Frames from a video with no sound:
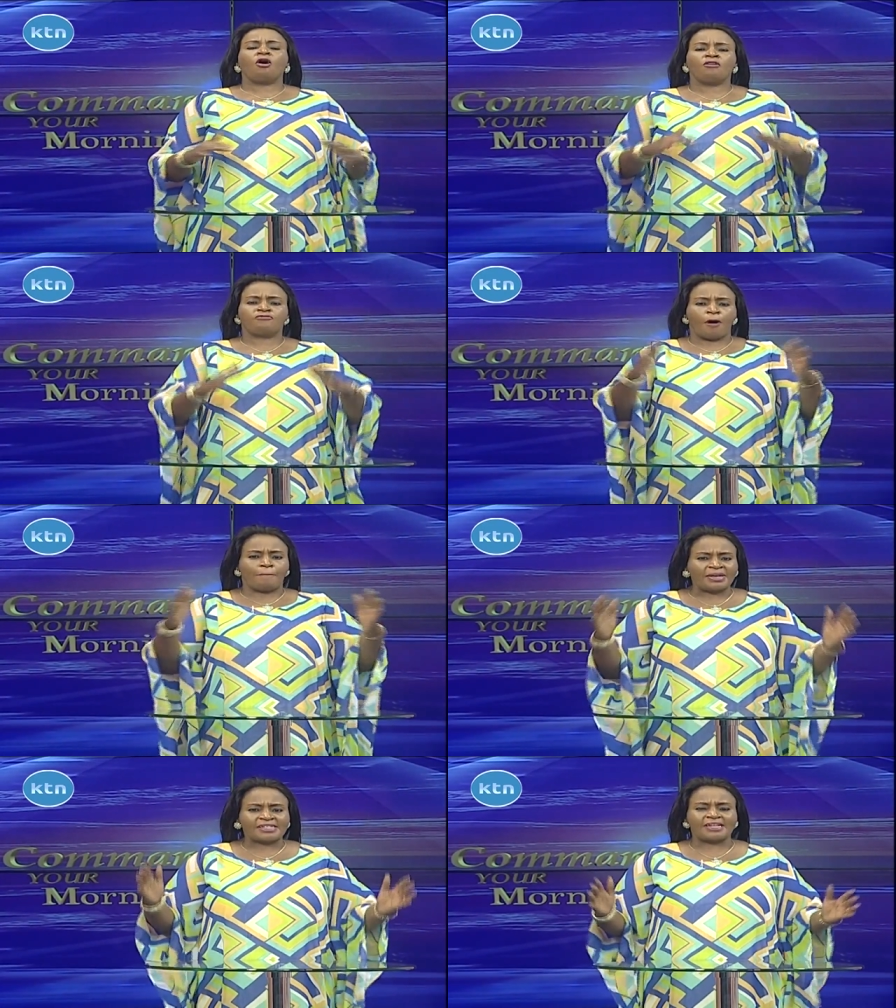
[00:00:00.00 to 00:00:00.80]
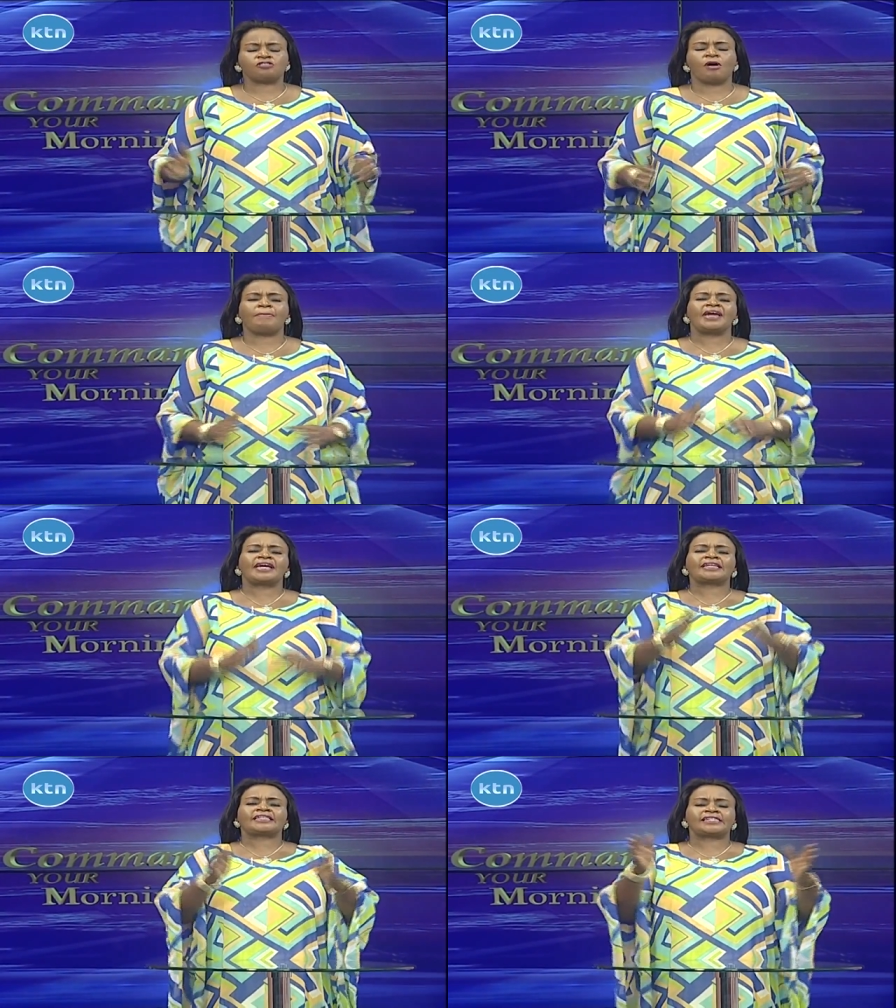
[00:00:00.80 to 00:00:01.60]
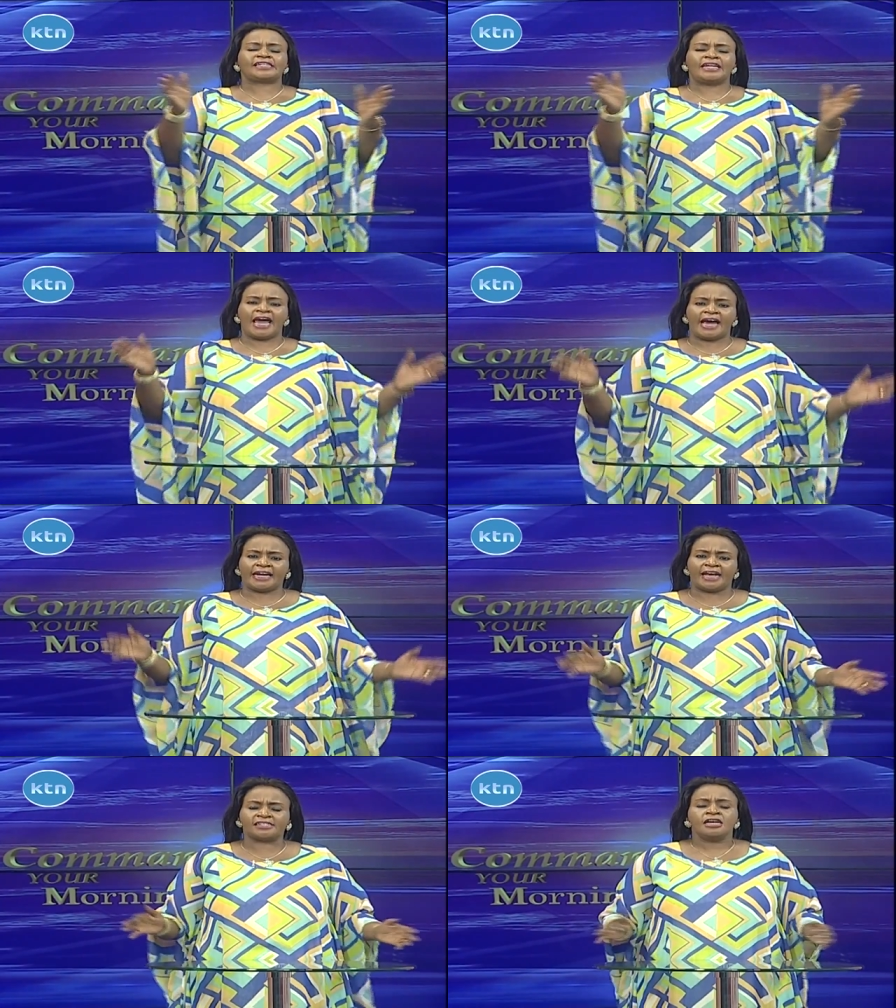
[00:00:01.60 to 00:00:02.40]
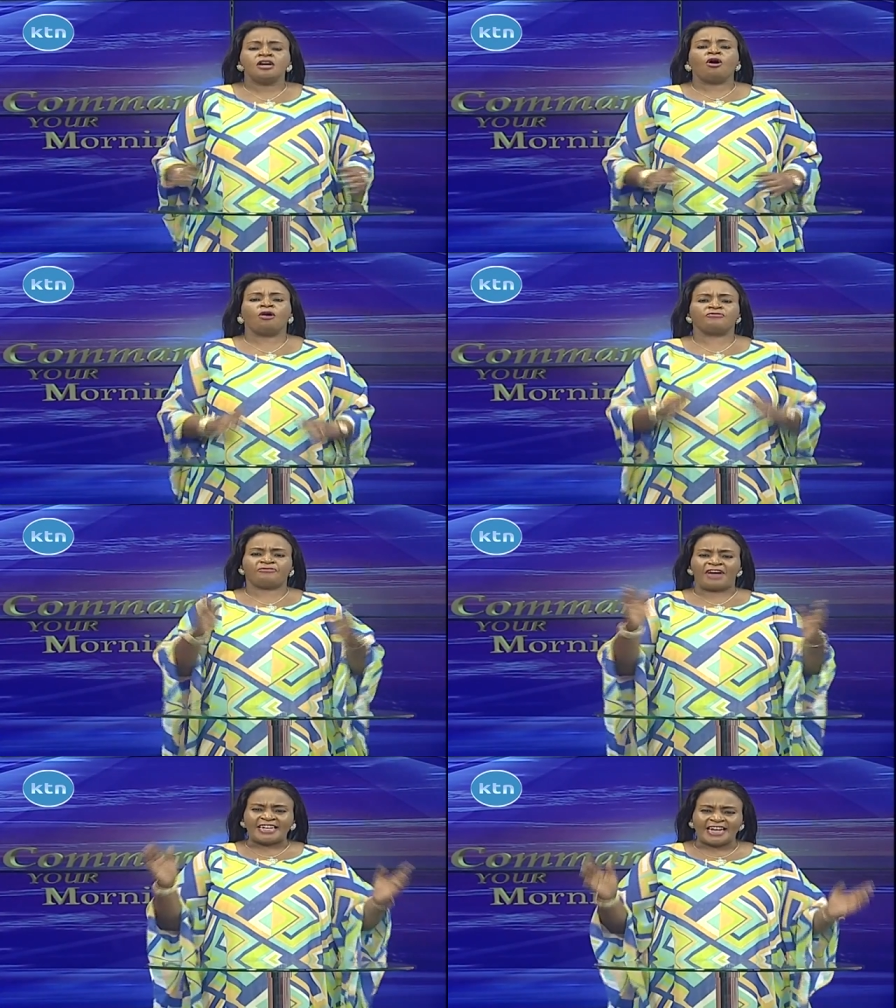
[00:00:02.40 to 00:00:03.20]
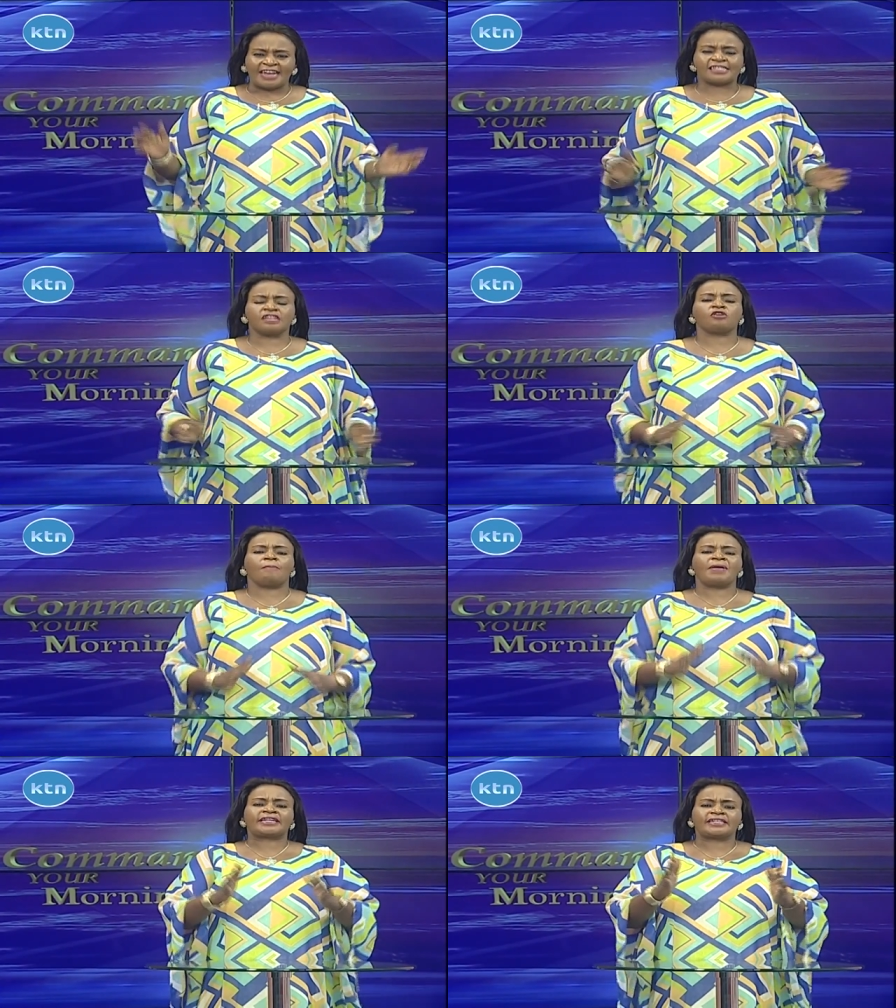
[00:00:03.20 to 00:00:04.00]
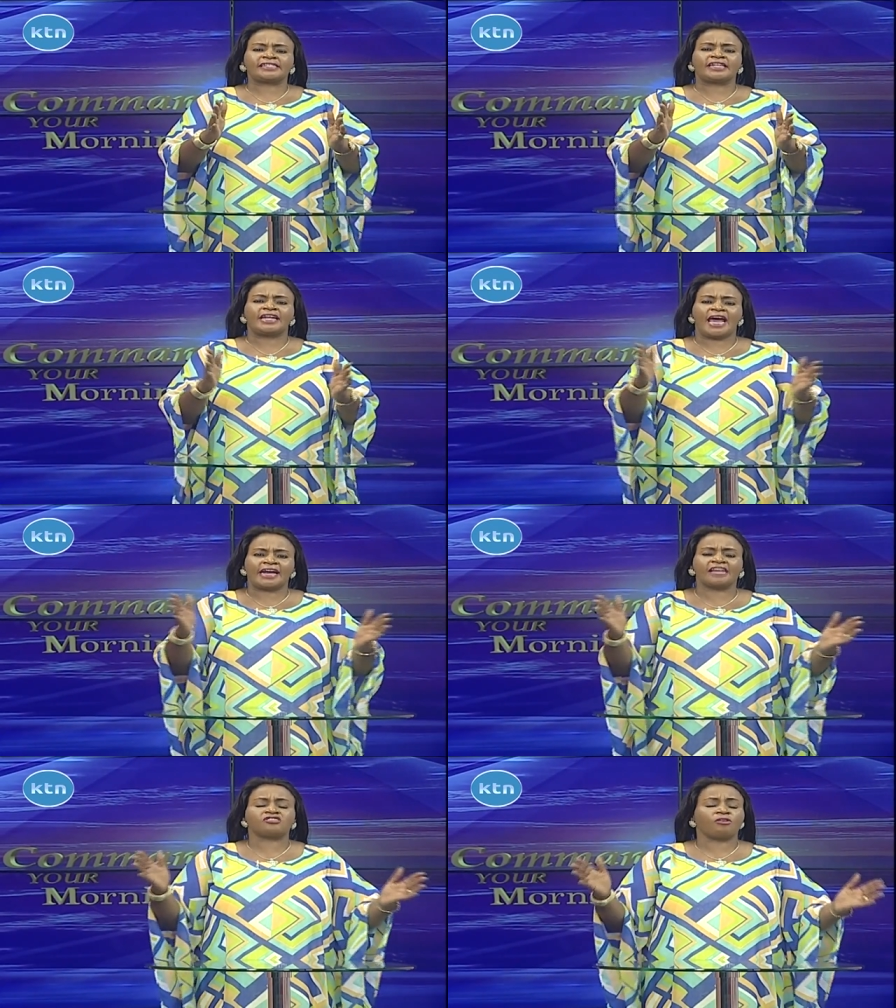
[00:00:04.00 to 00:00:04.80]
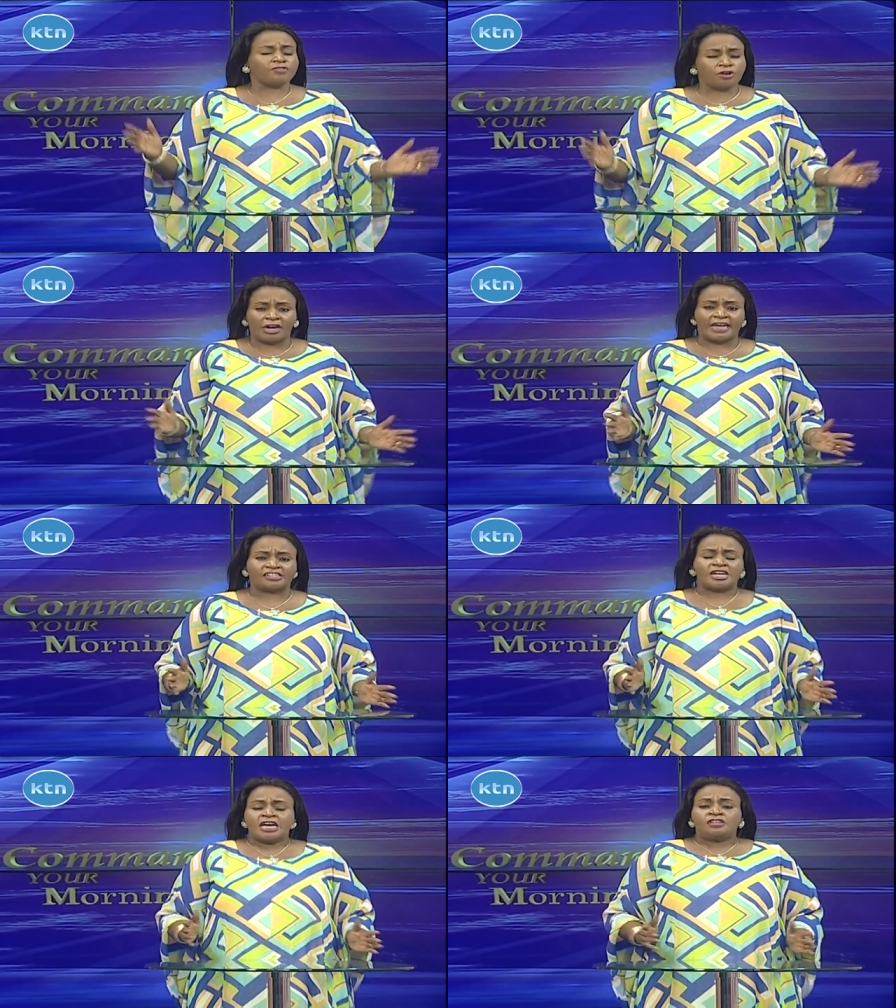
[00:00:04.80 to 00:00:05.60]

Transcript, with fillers: of your business. You are being increased in areas of your finances. You are being increased in areas of knowledge.